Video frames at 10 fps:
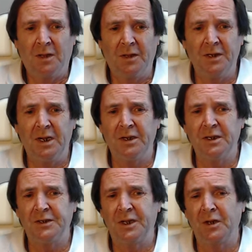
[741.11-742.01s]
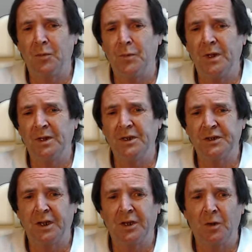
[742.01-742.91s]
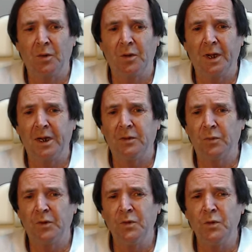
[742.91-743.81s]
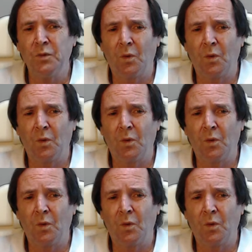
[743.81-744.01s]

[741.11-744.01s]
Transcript: The Near East and the Middle East are now linked with new